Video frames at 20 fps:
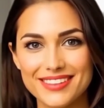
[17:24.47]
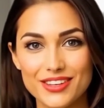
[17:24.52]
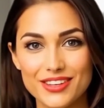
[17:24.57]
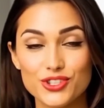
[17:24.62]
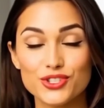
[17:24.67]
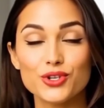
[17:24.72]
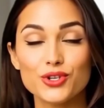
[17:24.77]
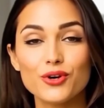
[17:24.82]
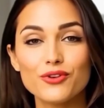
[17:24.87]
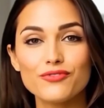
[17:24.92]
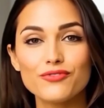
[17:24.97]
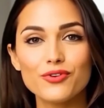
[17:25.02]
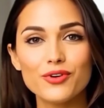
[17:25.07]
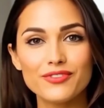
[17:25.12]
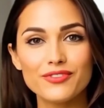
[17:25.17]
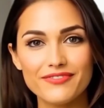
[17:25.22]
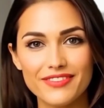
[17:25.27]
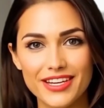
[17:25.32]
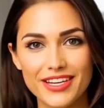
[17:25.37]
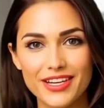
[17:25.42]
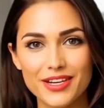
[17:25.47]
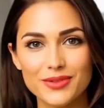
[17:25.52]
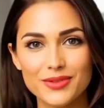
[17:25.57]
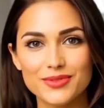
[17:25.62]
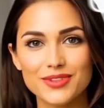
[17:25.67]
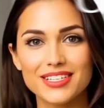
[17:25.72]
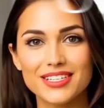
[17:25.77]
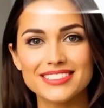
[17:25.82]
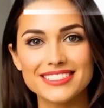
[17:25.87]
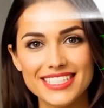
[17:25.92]
Short-form
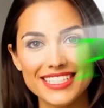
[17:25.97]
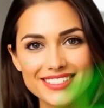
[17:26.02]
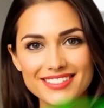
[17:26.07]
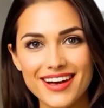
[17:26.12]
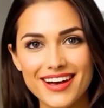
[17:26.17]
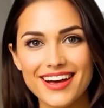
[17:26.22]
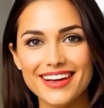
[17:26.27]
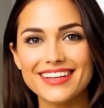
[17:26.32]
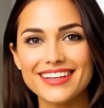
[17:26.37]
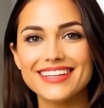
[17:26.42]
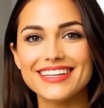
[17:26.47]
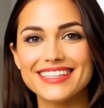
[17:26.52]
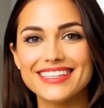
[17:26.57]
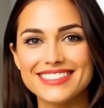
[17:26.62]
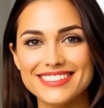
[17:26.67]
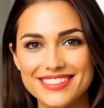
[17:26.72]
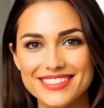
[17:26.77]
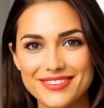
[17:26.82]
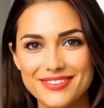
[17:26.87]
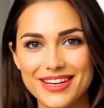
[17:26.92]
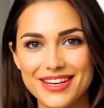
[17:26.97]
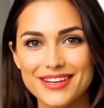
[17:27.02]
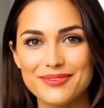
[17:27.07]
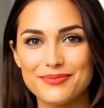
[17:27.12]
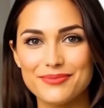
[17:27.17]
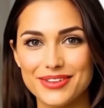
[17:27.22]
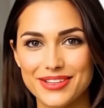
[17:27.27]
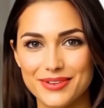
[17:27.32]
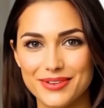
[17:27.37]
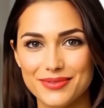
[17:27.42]
videos on TikTok, Instagram
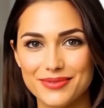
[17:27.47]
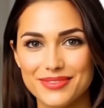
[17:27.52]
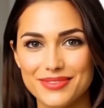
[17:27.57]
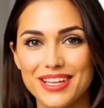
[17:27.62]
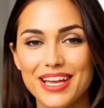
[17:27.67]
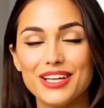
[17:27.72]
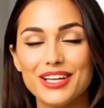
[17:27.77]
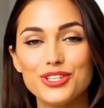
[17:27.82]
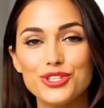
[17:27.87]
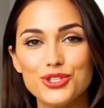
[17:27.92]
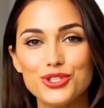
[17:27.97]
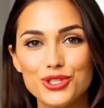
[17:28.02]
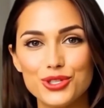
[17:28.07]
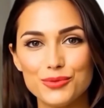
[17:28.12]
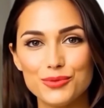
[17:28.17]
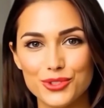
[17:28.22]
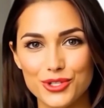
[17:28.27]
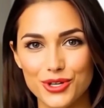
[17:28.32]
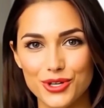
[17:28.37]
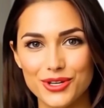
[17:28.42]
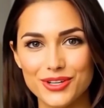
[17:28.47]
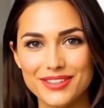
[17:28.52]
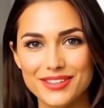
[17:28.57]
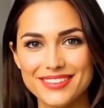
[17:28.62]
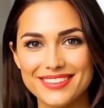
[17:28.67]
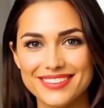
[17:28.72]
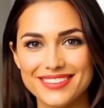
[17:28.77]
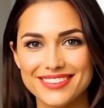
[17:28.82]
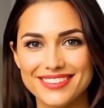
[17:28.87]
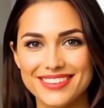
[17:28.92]
Reels, and YouTube Shorts.